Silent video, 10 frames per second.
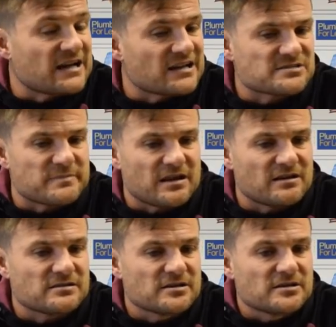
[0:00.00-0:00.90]
Alex
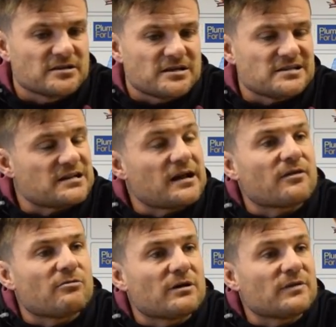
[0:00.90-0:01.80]
Miller is
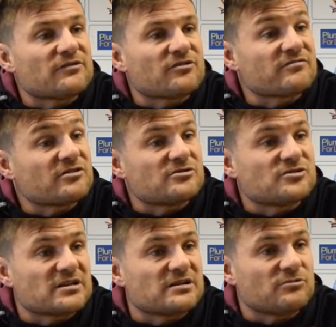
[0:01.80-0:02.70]
another one that's off
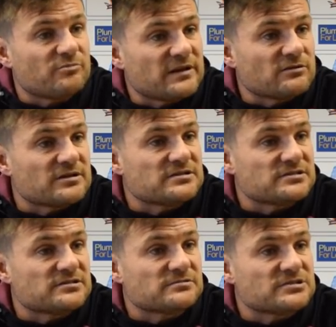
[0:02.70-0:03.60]
contract that we'll be looking
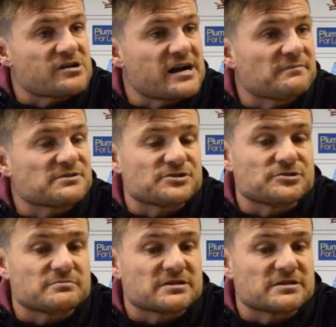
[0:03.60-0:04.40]
to tie up soon.